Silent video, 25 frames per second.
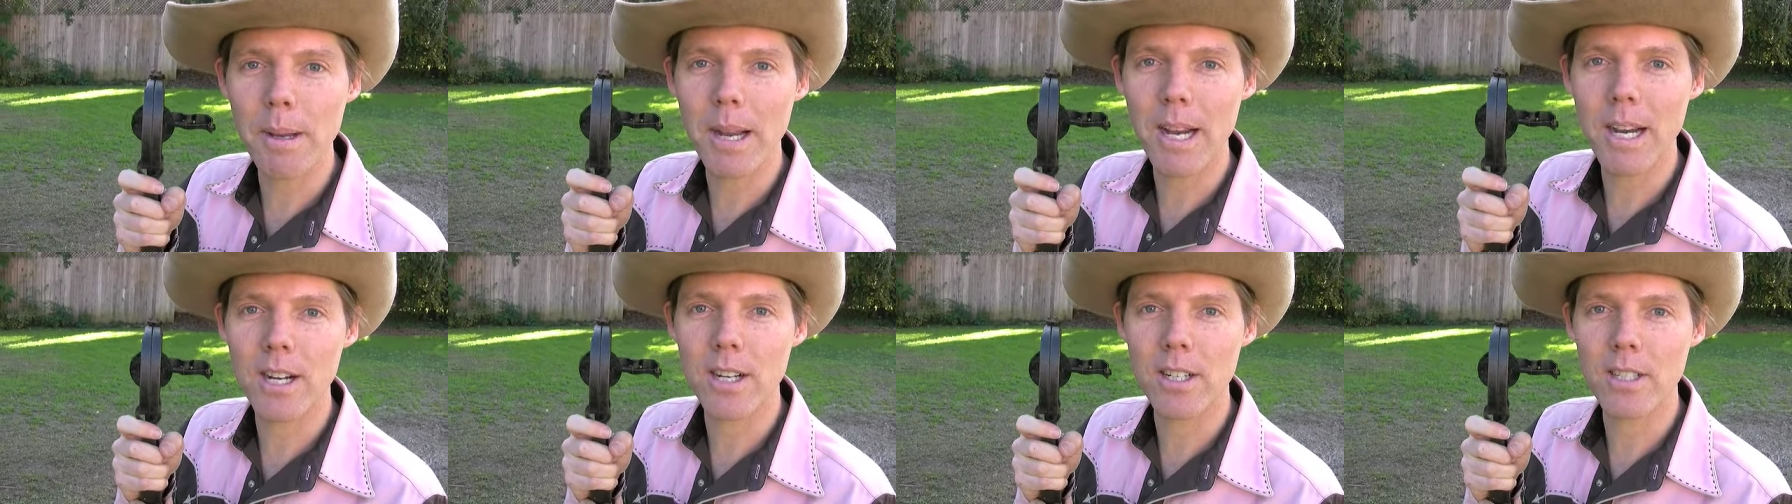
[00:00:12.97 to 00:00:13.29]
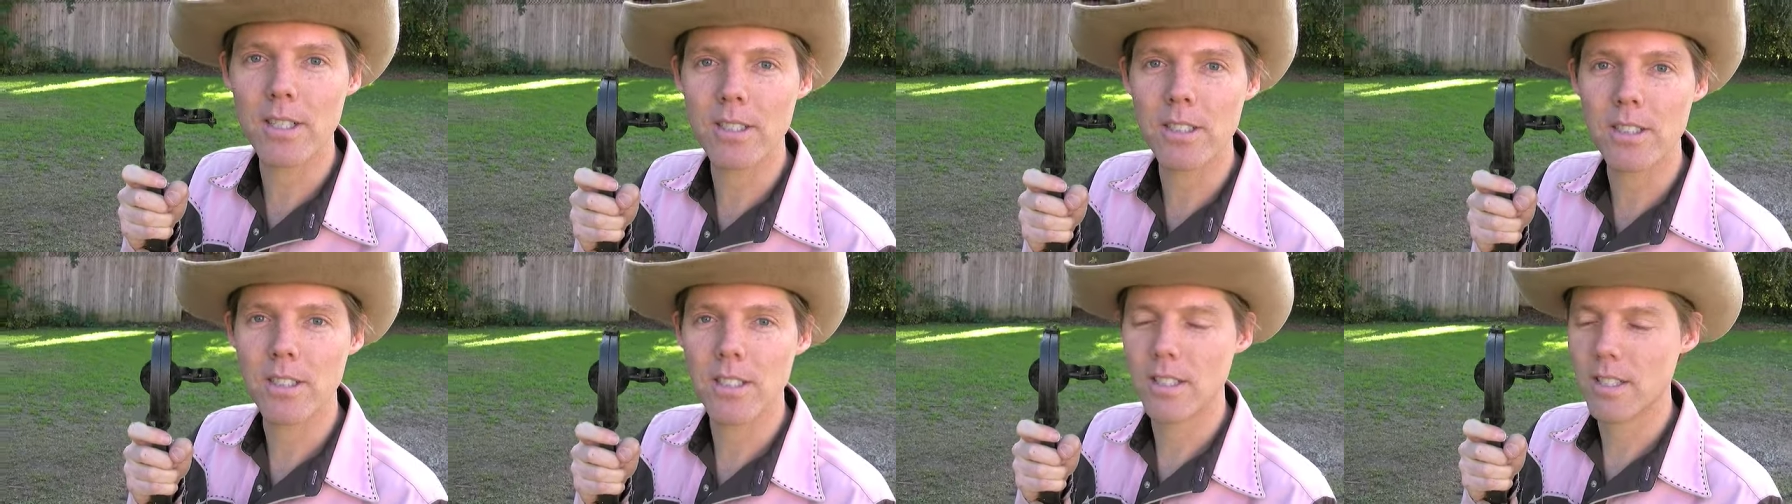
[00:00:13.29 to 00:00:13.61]

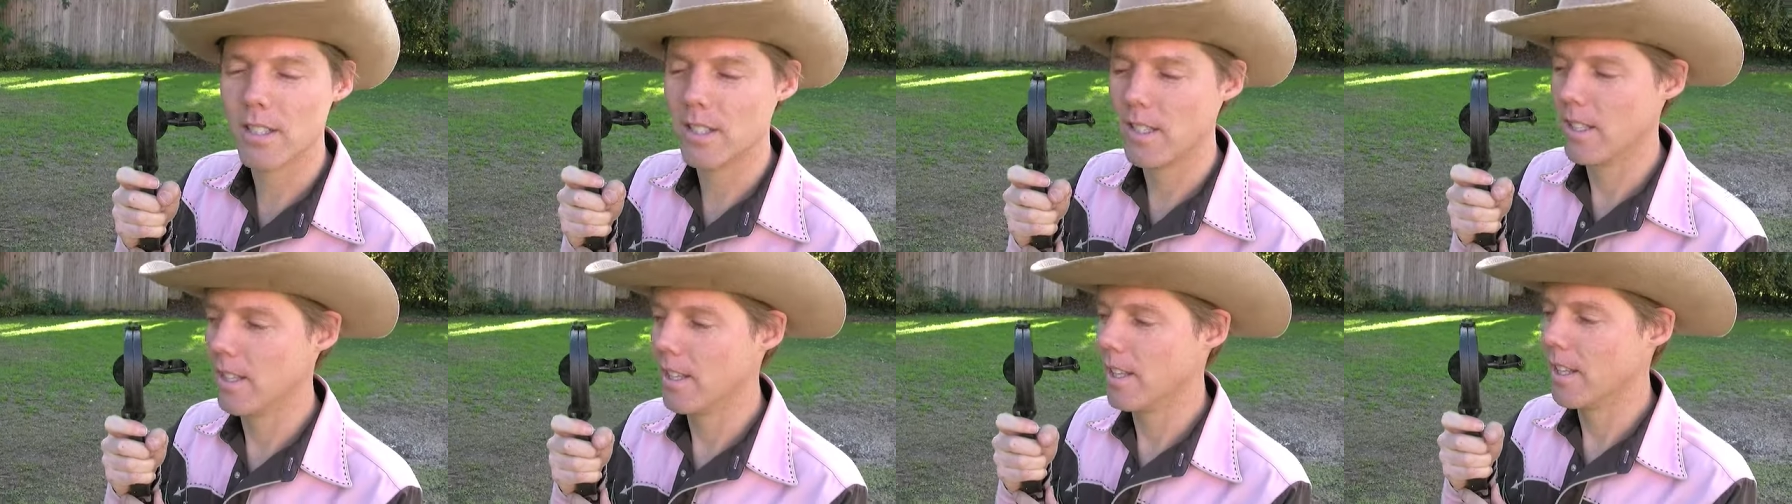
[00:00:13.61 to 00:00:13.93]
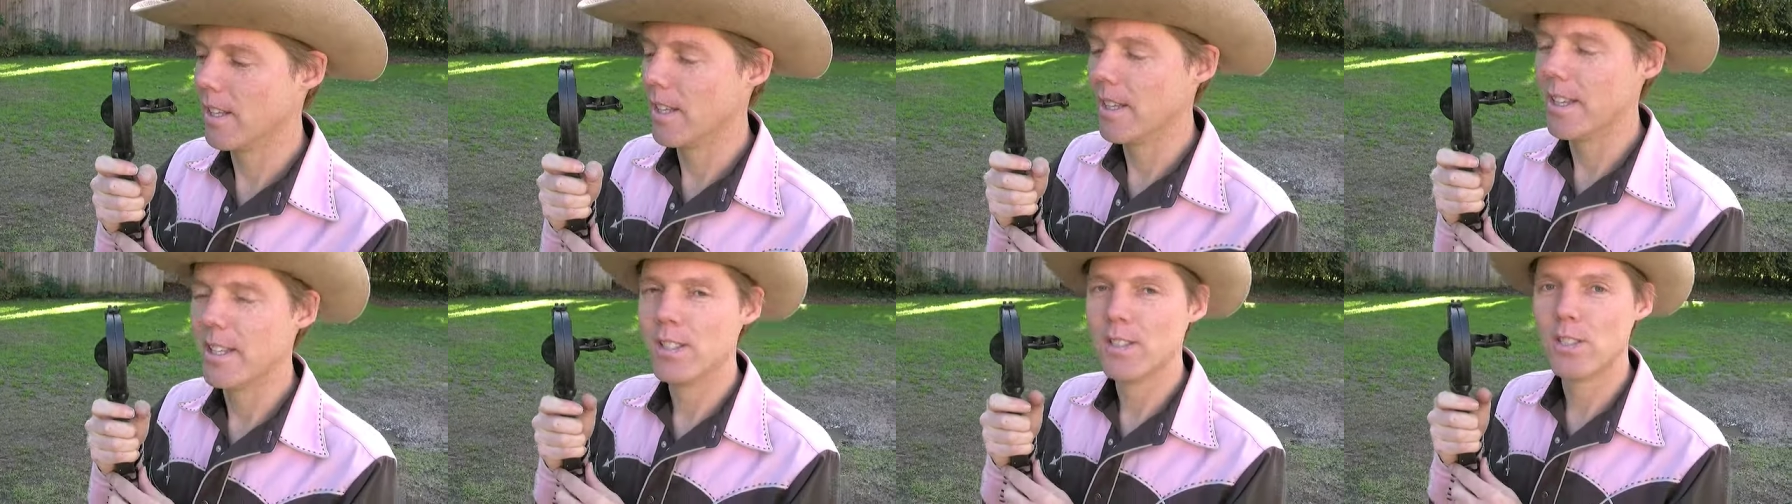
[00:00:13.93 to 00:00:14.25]
Bears.
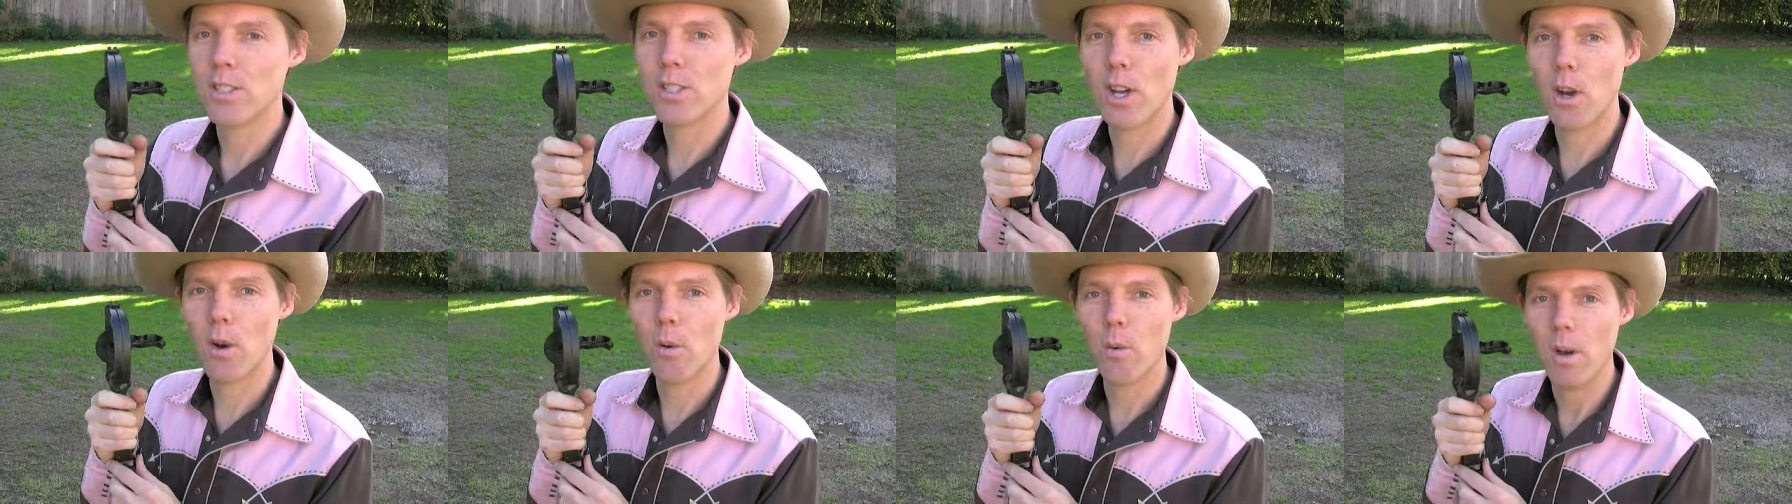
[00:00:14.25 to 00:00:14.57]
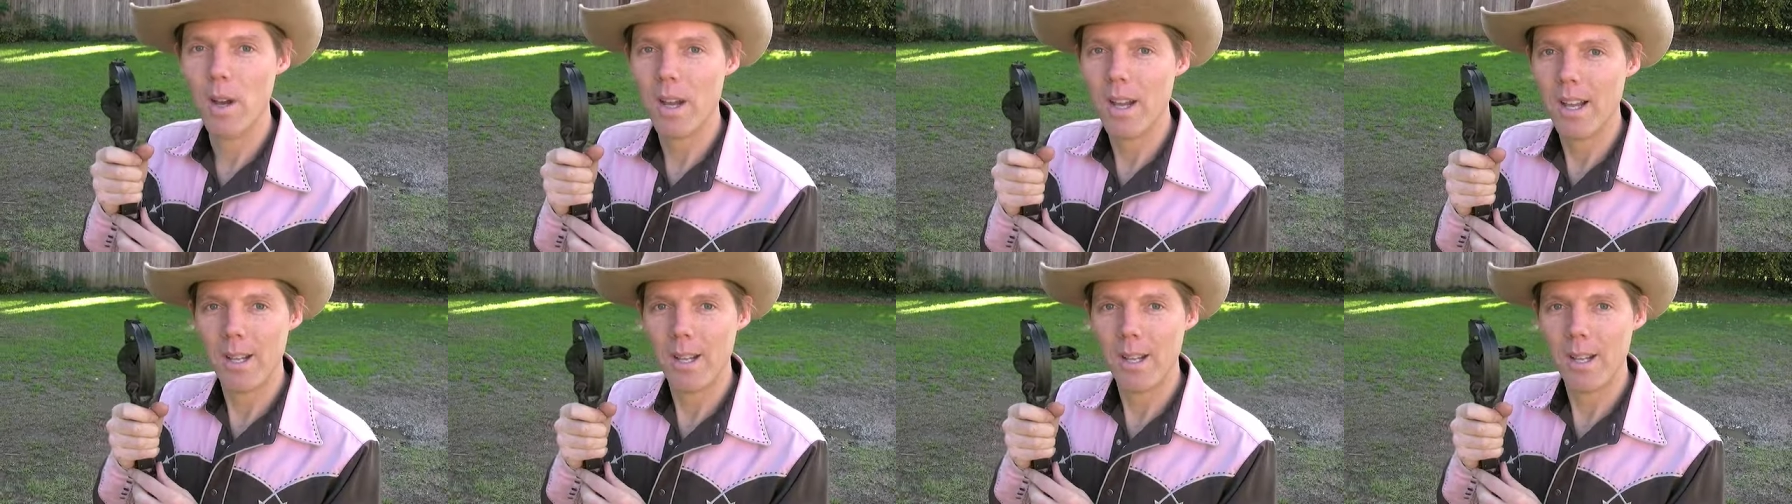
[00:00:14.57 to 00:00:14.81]
So